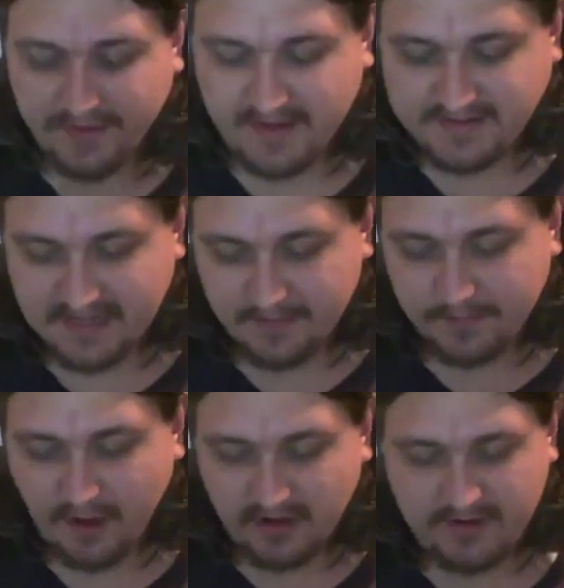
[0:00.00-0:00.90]
that
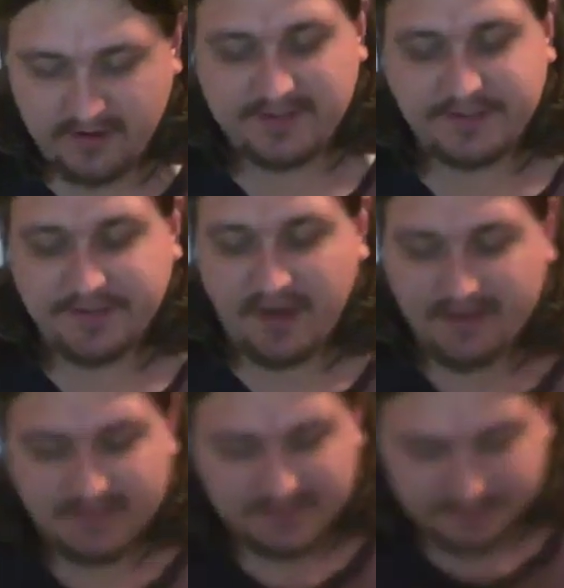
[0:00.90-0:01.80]
um, Holocaust
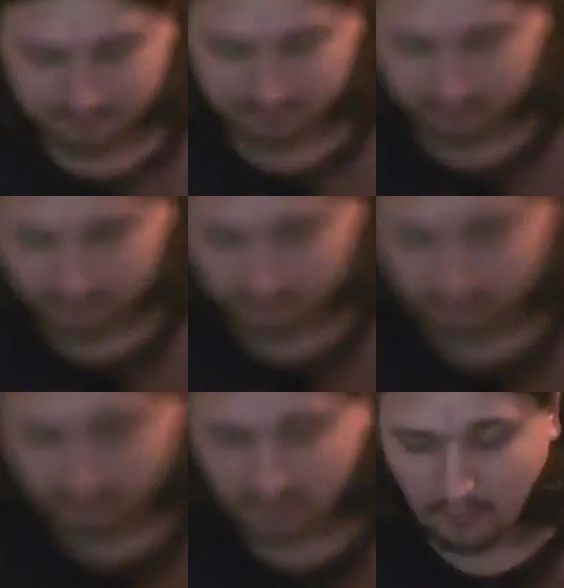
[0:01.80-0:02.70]
deniers
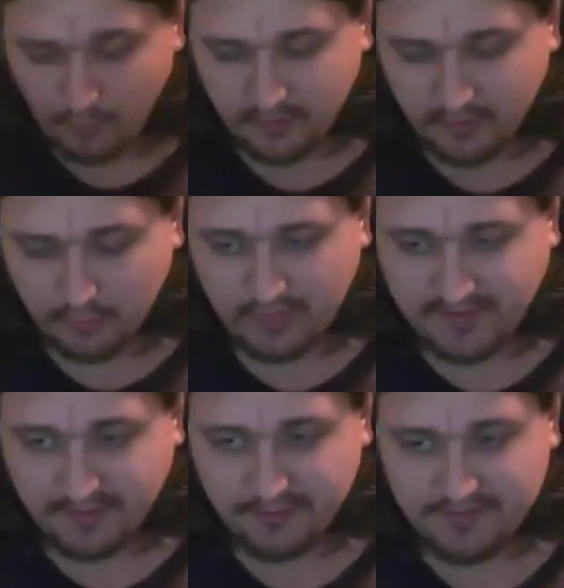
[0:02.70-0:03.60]
will
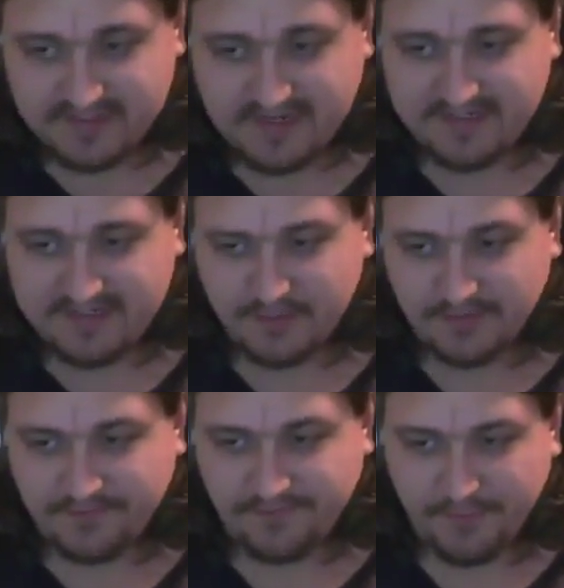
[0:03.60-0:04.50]
use a sort
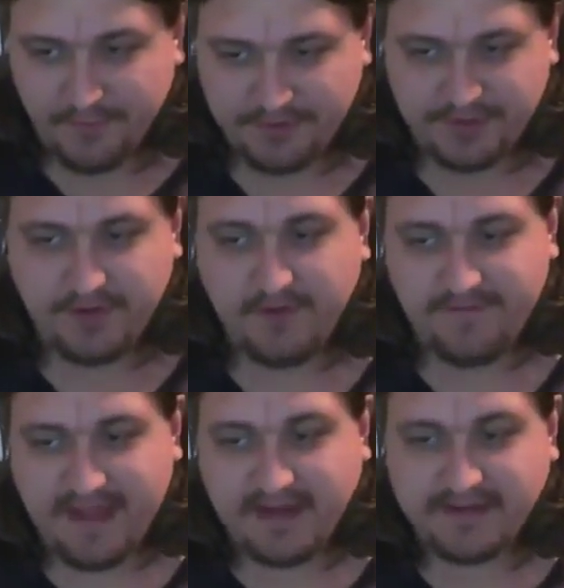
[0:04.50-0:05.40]
of version
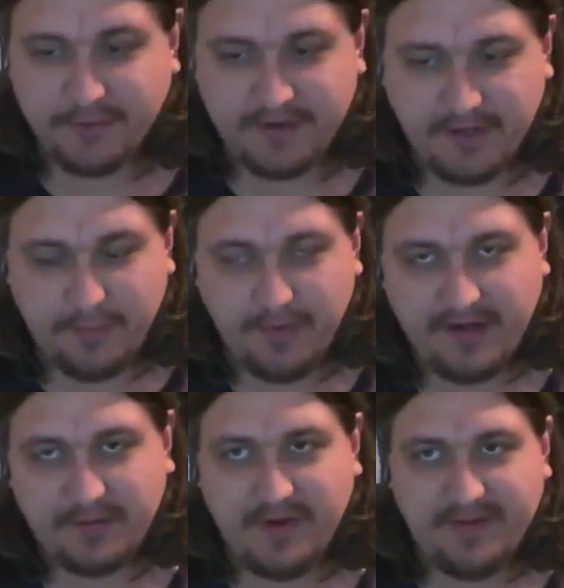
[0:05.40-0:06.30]
of that talking
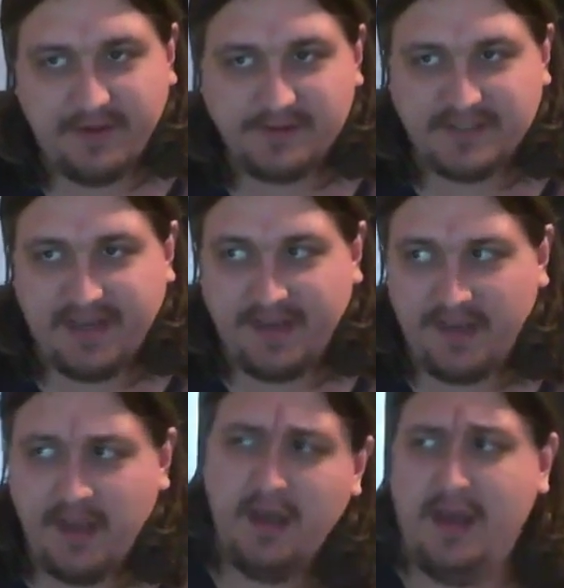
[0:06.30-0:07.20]
point where they'll
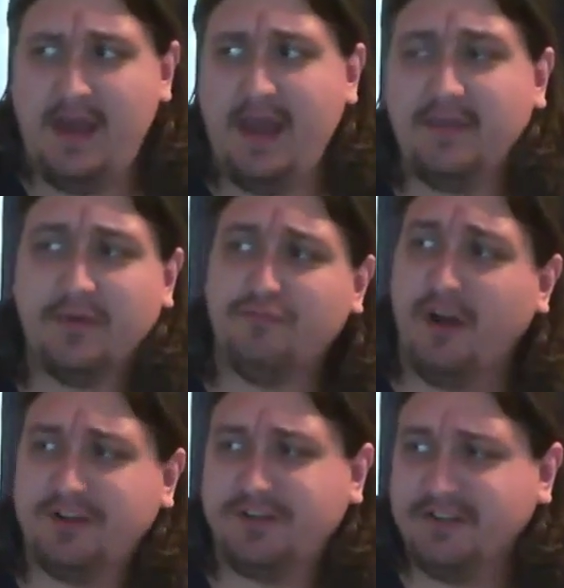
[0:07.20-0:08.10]
say, hey, the
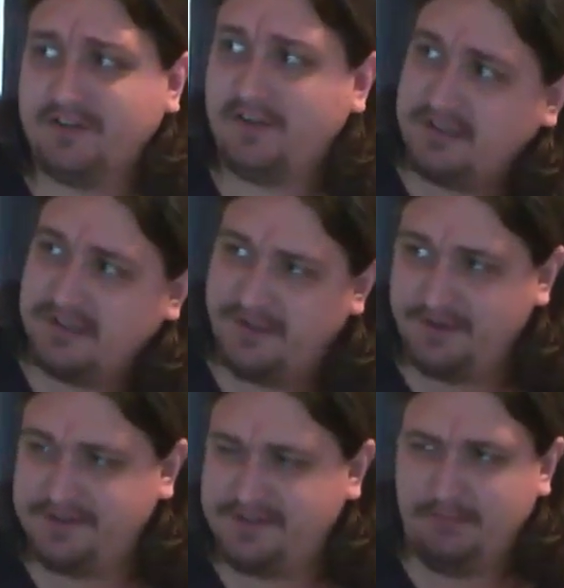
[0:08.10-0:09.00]
Russians lost
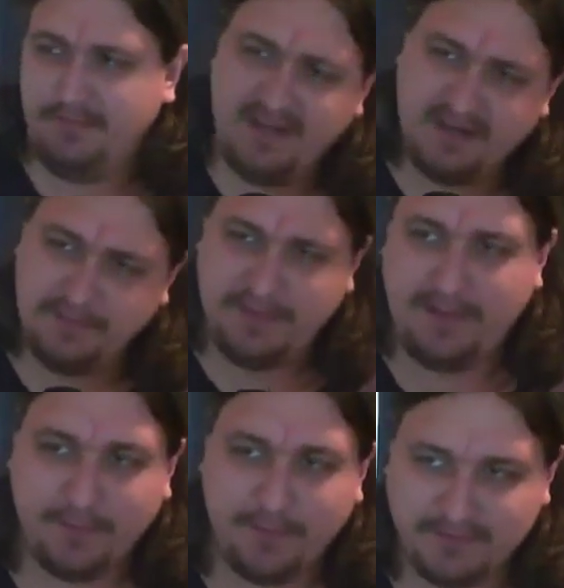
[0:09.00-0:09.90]
13 million
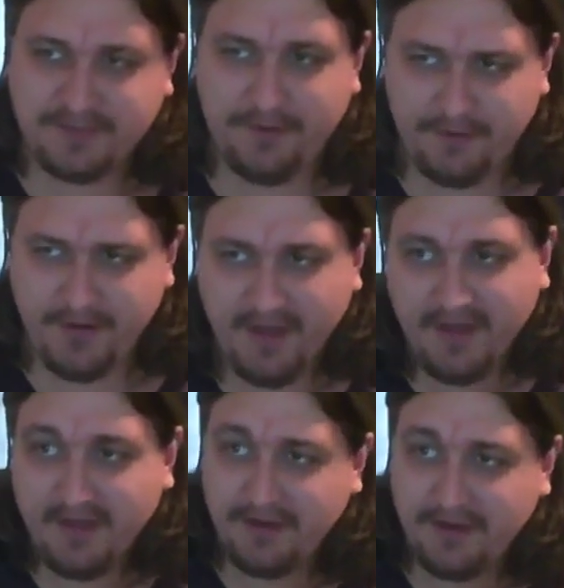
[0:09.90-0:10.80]
people, so
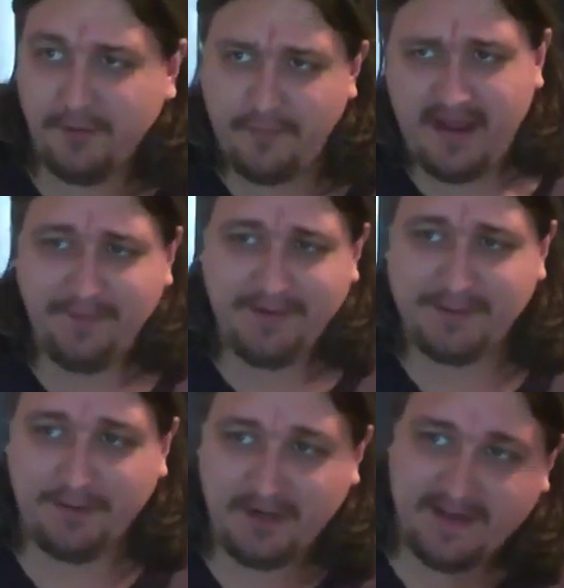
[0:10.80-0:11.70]
you know, why aren't we
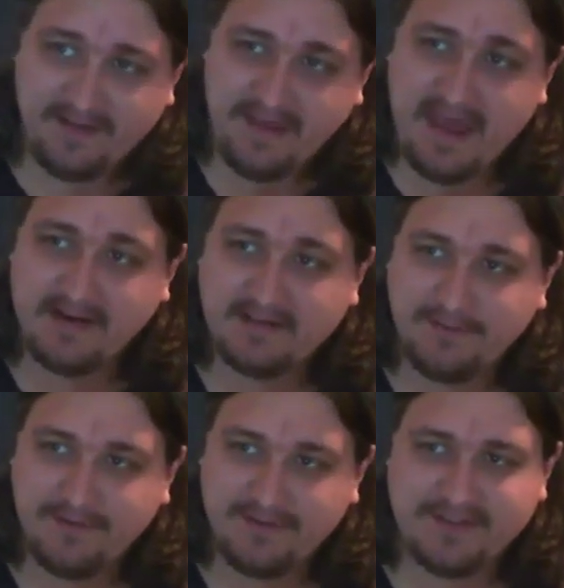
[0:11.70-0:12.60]
talking about that? It's
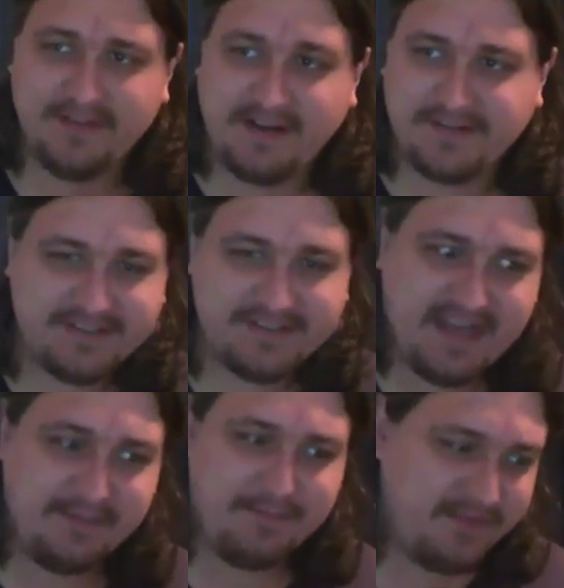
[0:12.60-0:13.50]
like, well, it's not actually the
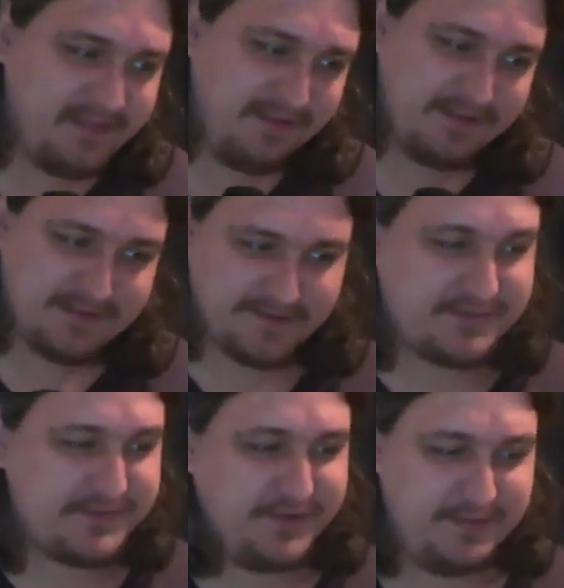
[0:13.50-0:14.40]
same. They lost
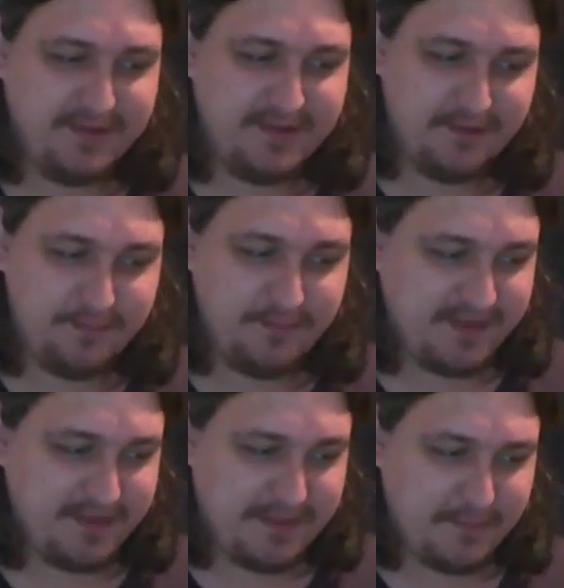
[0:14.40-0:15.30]
those thirty million
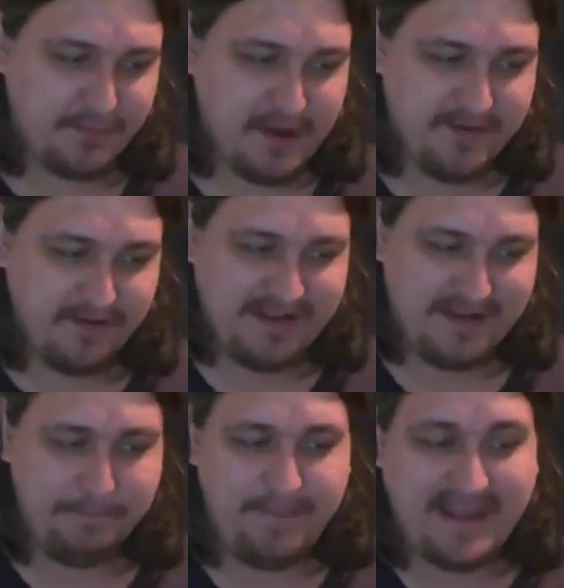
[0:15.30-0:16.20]
million people primarily
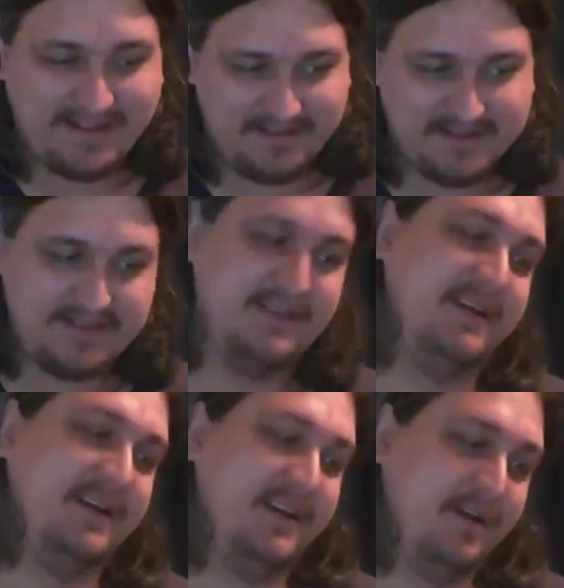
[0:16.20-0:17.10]
in battles
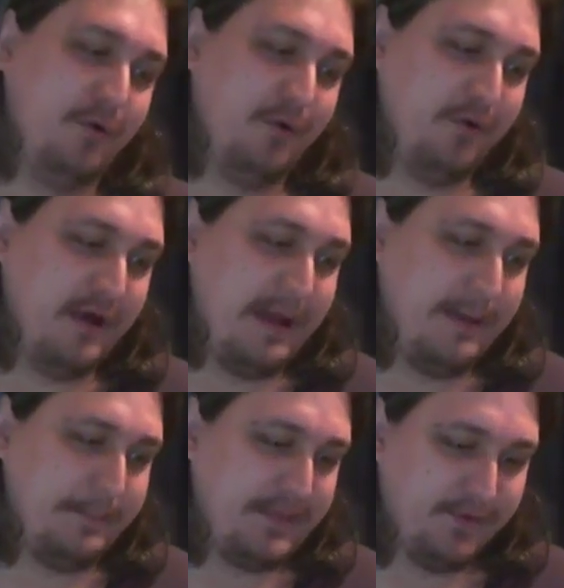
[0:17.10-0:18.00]
or
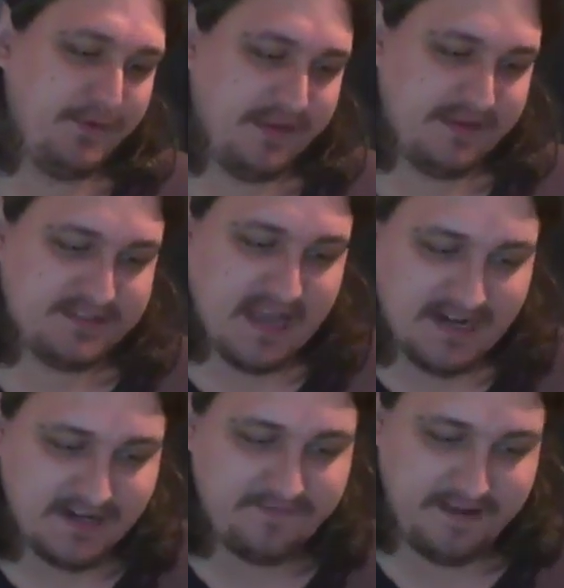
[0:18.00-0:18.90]
um, through the
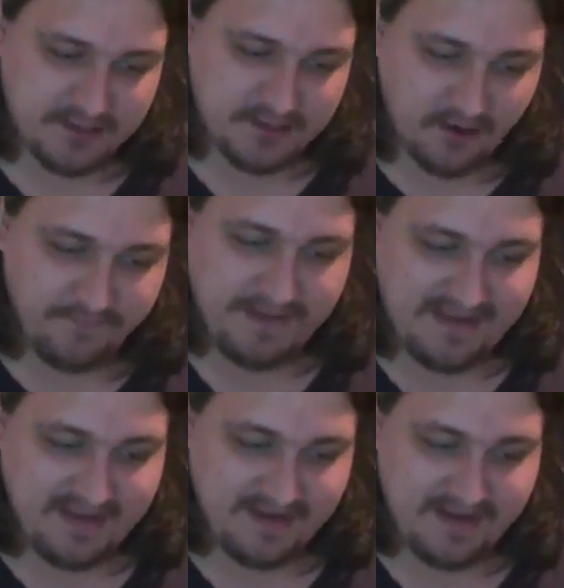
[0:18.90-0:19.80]
side effects of
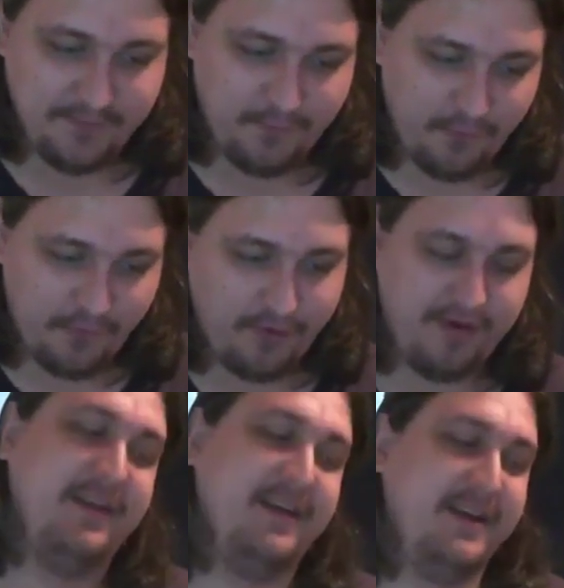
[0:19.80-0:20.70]
being in war,
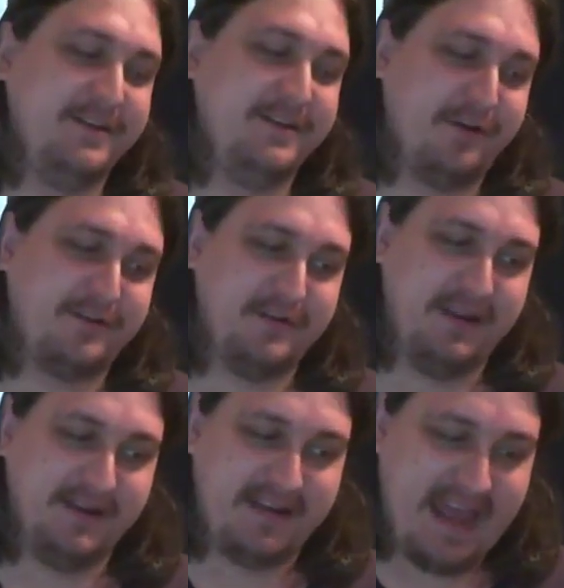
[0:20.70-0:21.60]
not
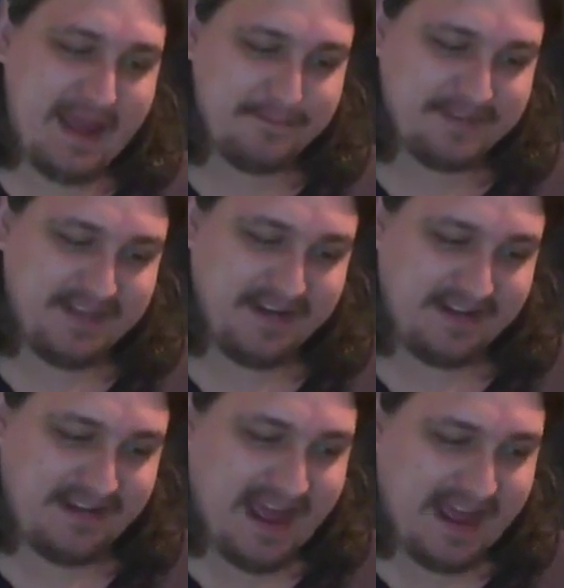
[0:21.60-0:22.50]
in camps
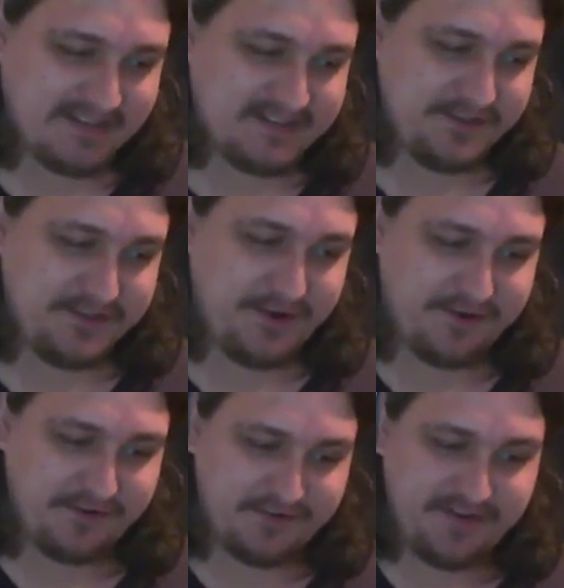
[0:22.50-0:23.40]
getting gassed and
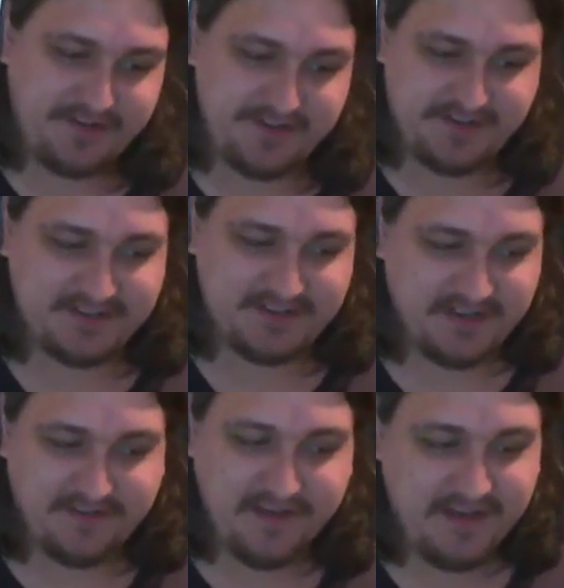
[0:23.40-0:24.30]
shot in trenches and
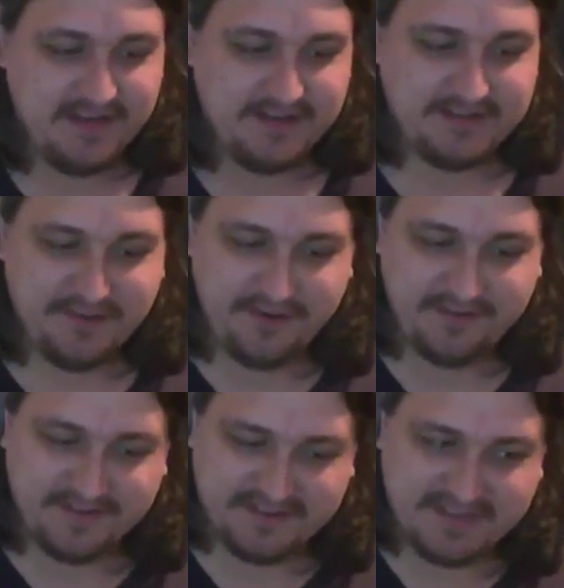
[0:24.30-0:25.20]
stuff. Mm-hmm. It's
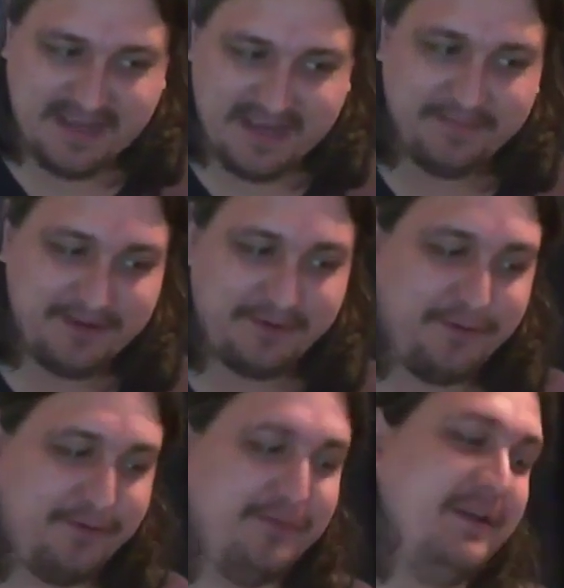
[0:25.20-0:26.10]
not the same at all.